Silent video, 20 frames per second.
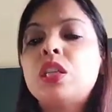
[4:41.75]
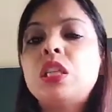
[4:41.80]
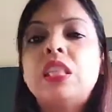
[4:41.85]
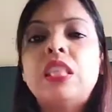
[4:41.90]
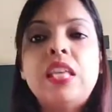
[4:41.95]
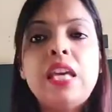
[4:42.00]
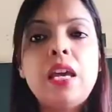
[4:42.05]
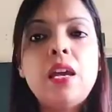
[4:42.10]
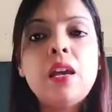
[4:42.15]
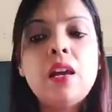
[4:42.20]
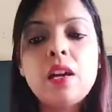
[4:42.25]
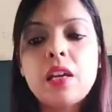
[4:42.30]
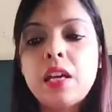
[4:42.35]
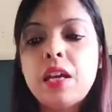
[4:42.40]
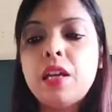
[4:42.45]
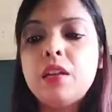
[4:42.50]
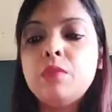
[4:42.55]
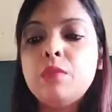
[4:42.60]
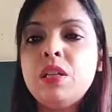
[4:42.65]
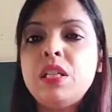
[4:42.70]
They
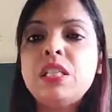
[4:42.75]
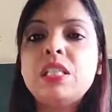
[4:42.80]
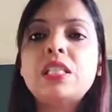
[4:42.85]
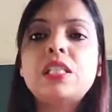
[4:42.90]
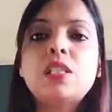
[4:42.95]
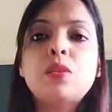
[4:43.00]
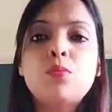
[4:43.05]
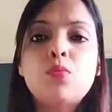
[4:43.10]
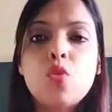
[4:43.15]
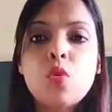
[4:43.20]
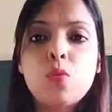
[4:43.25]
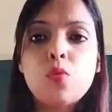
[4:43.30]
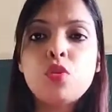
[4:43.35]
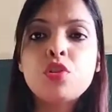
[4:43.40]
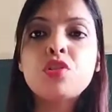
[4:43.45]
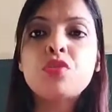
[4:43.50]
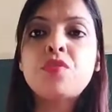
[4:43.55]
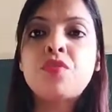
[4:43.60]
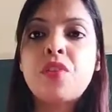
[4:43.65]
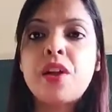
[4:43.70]
again means
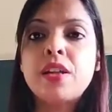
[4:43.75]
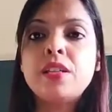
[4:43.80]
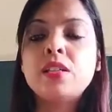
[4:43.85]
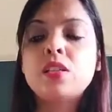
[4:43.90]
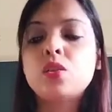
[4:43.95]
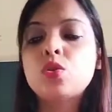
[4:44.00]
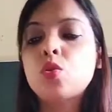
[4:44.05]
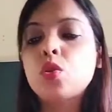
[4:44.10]
Bobo's friends.